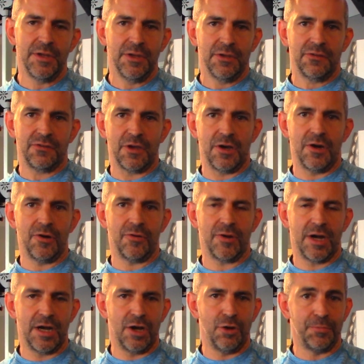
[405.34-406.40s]
So
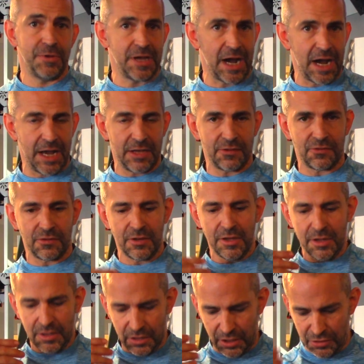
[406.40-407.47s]
I hope you guys
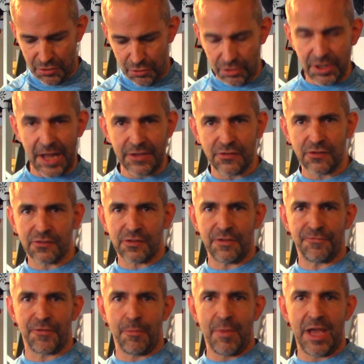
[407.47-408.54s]
can utilize this
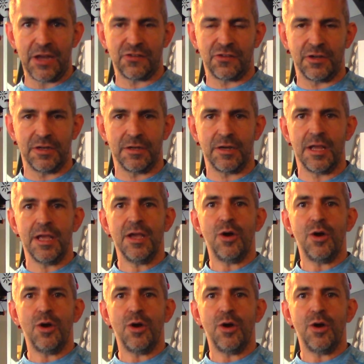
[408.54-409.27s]
information.